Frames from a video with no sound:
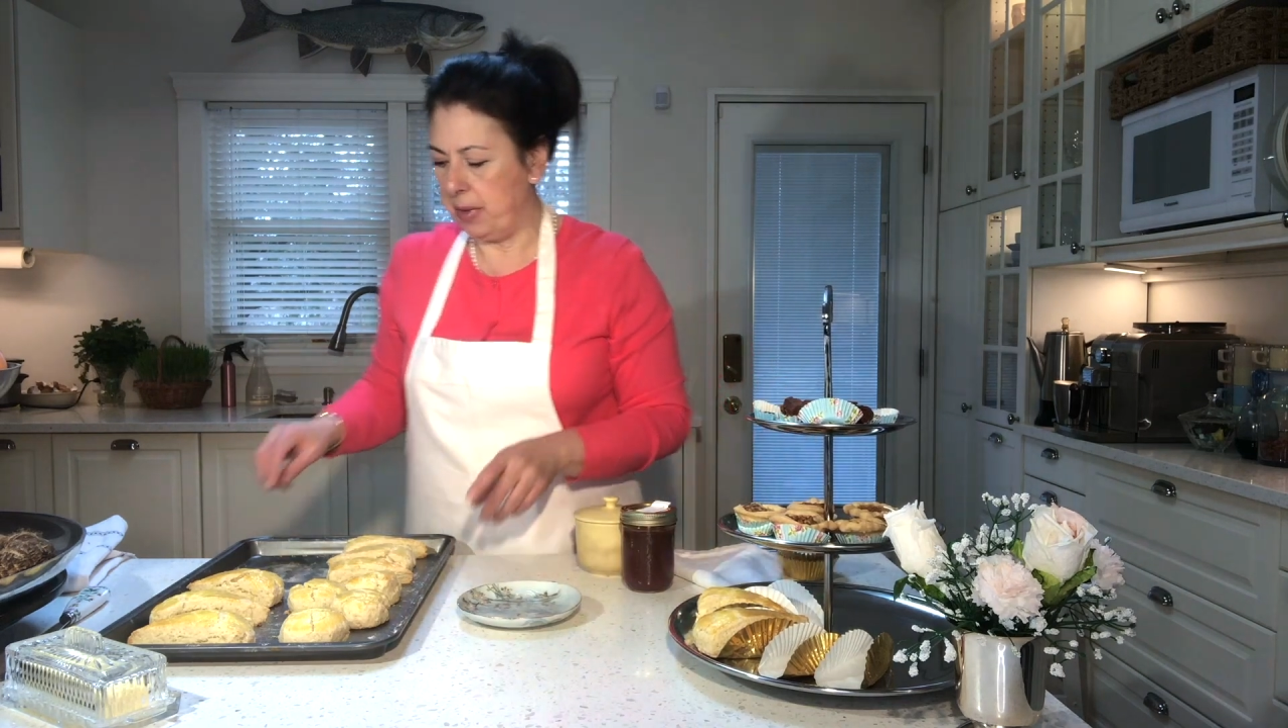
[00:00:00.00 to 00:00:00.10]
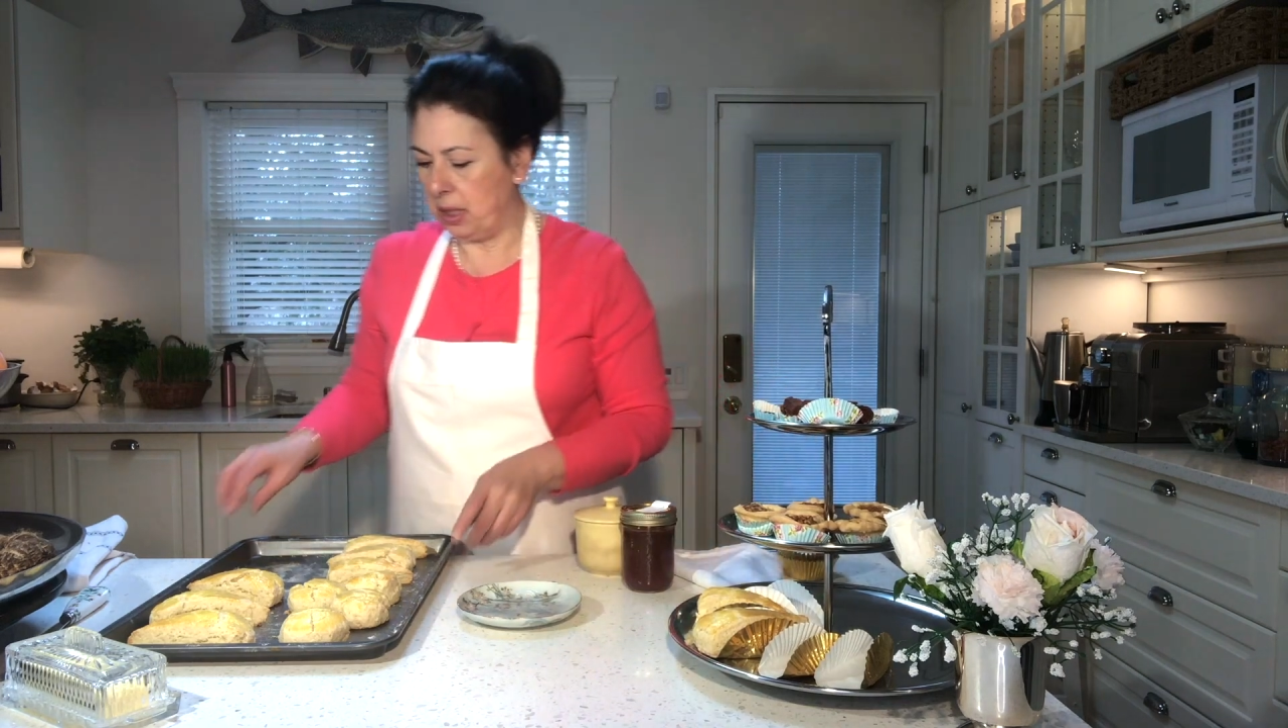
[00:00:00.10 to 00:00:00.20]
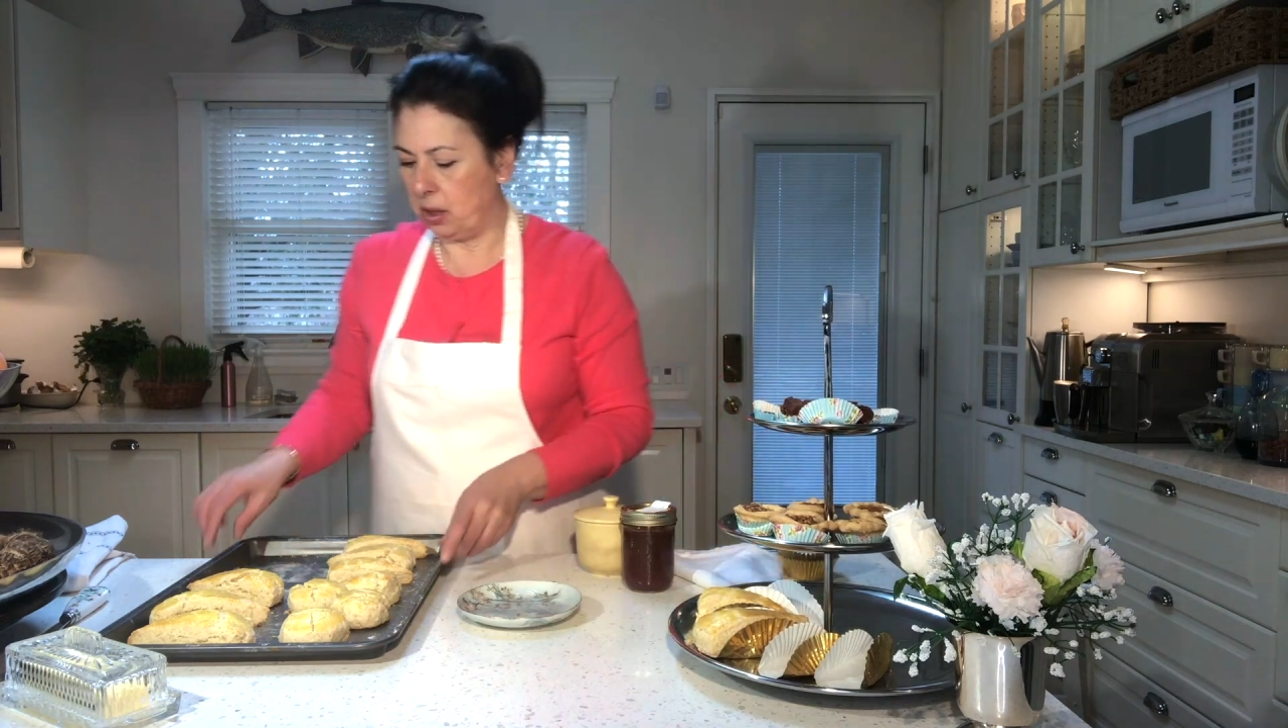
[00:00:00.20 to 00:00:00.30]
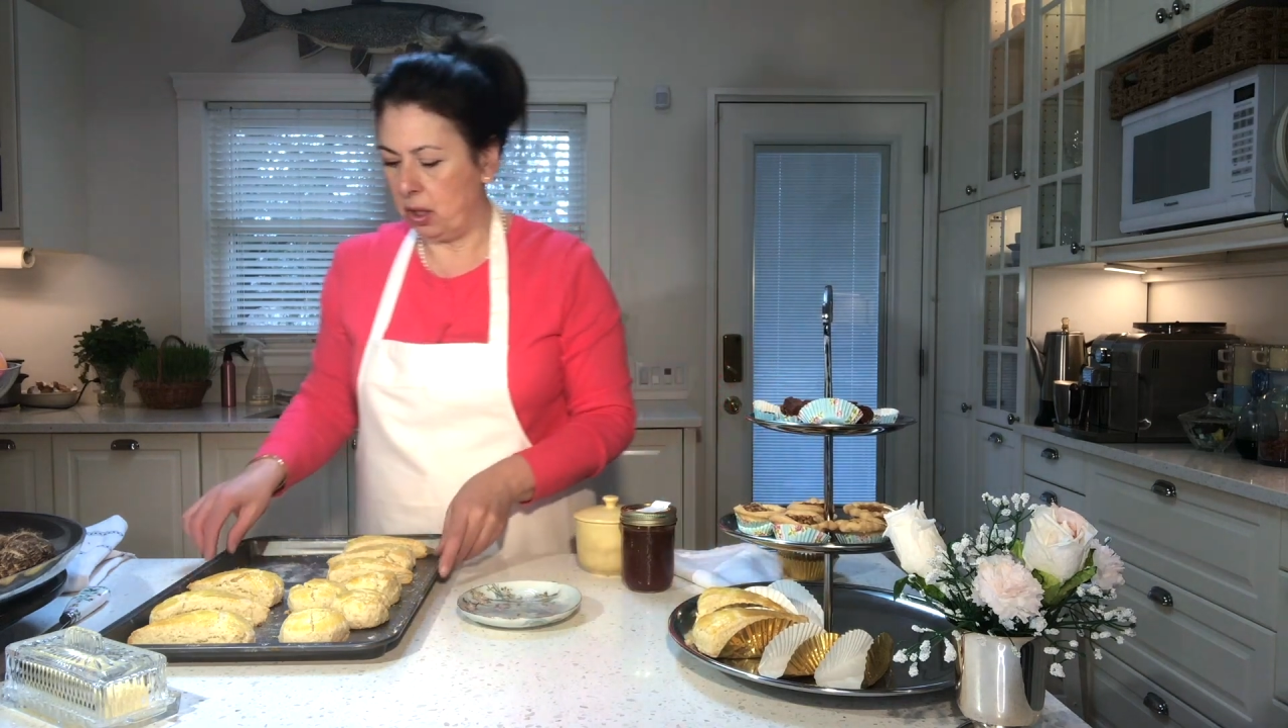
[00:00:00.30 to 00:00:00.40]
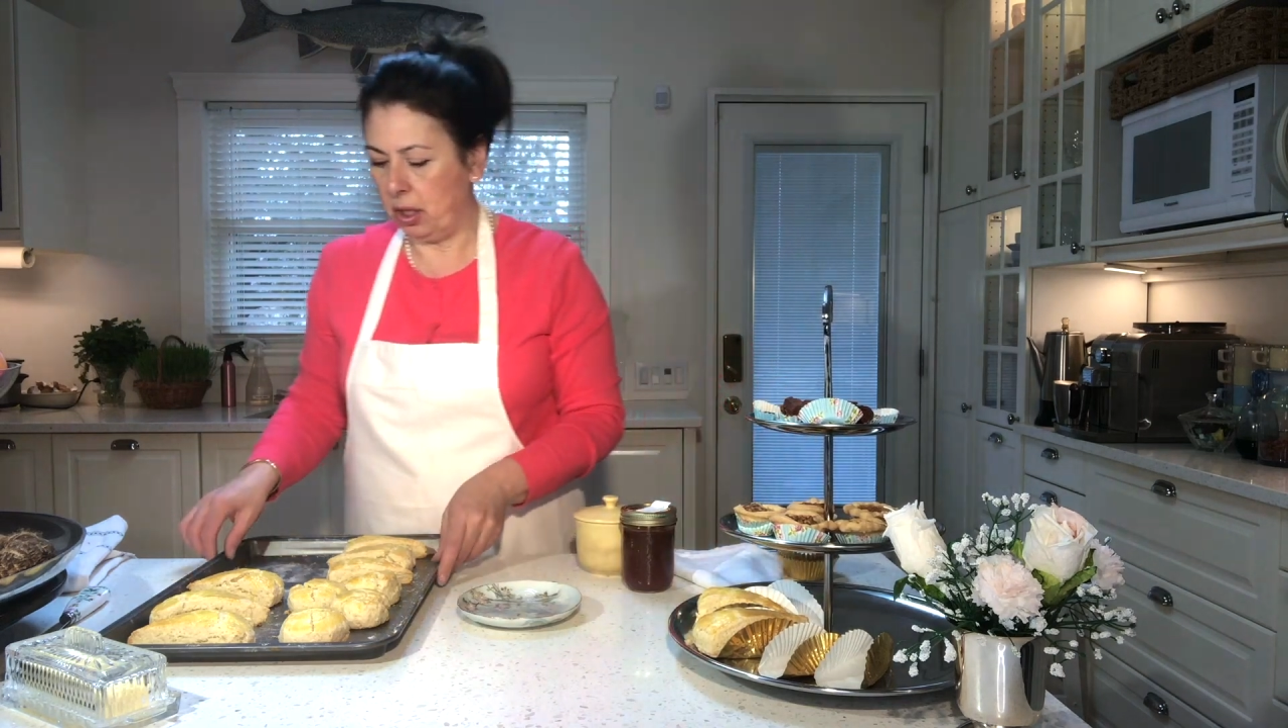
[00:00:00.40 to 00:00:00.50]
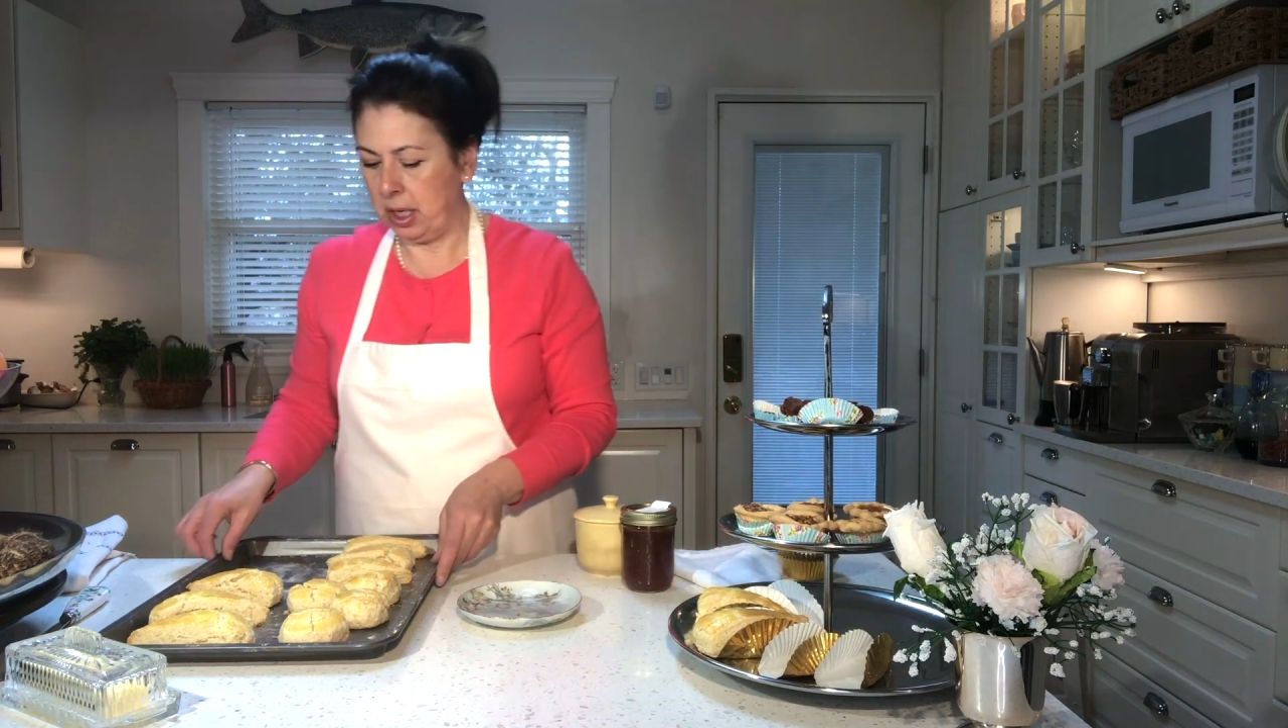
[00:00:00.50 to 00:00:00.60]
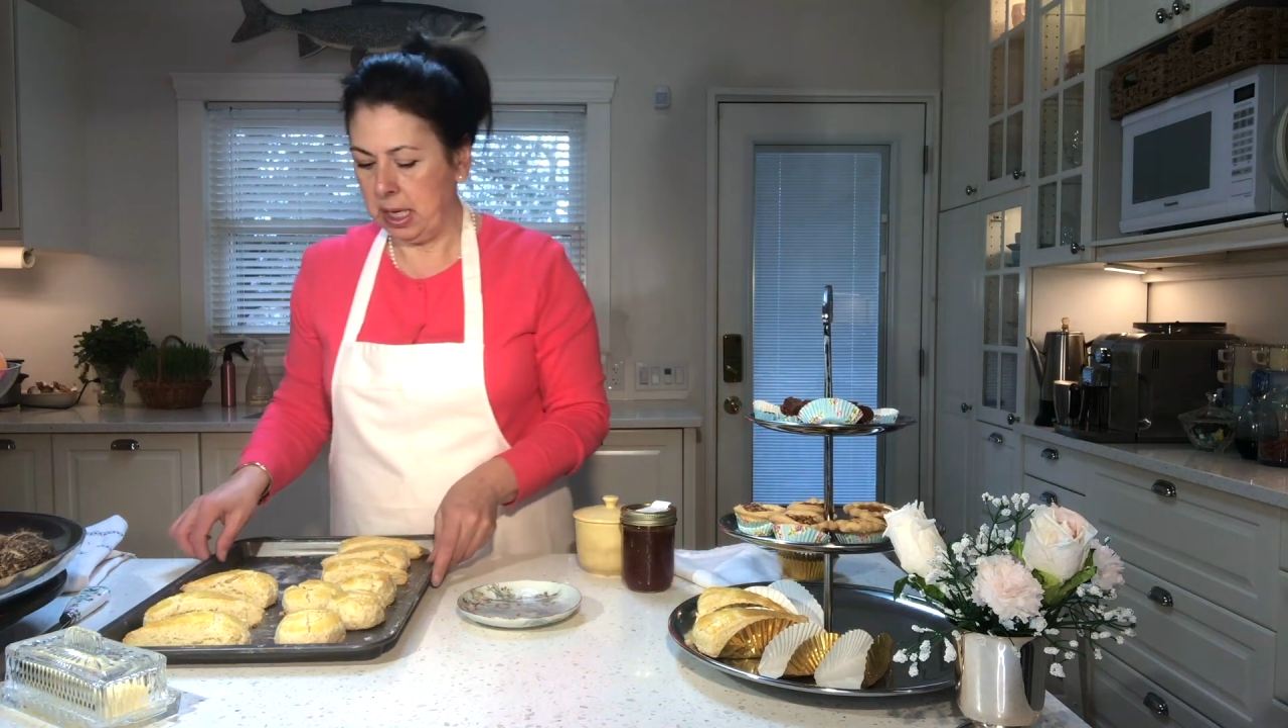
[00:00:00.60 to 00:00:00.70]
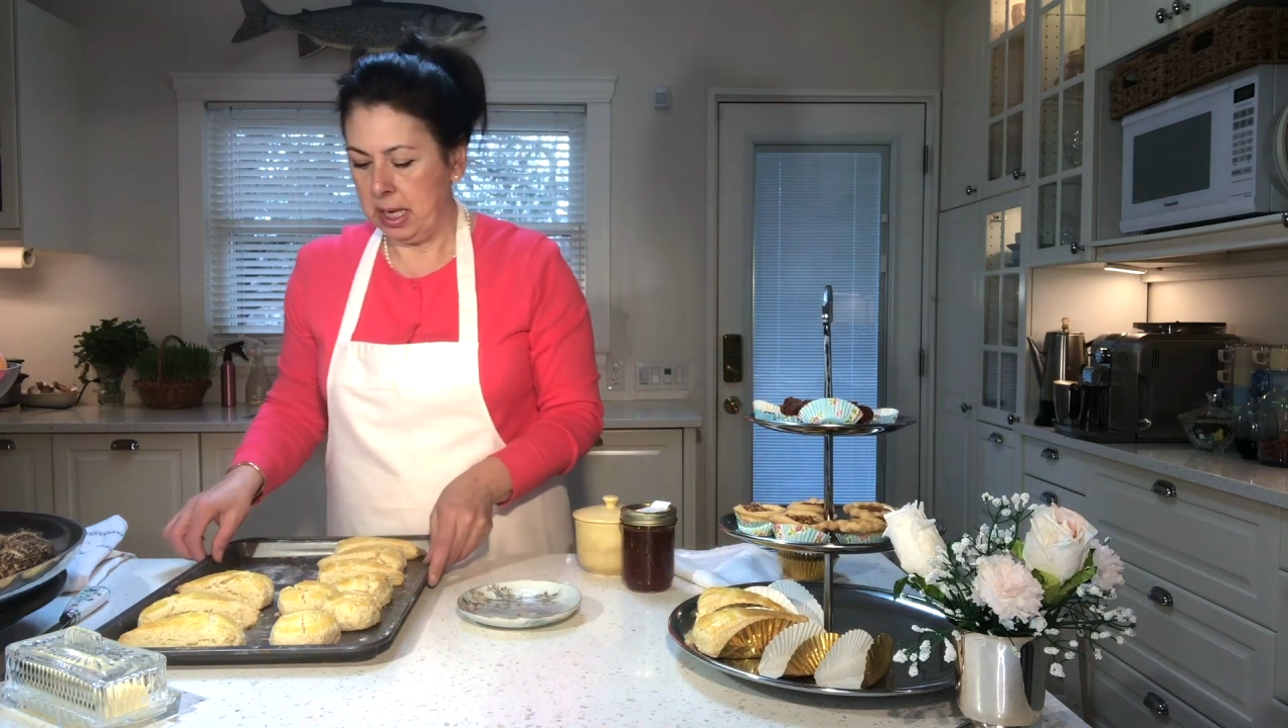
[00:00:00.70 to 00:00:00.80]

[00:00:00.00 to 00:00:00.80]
along,